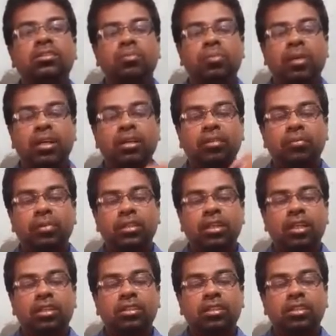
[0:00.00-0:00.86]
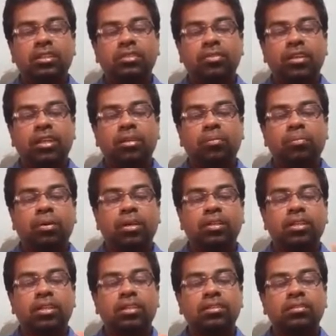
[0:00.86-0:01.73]
But because it is very
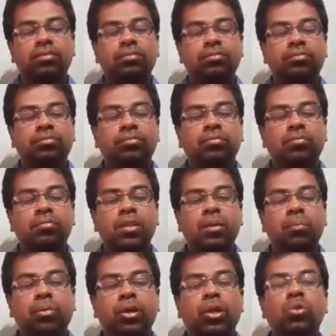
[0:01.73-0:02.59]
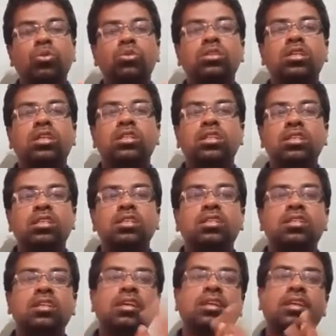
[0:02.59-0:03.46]
important. So browse on the
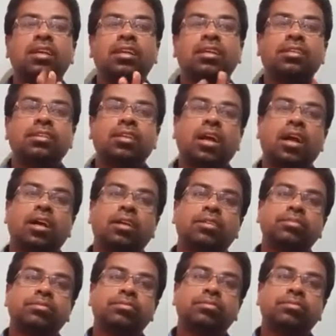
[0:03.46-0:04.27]
dictionary, yeah.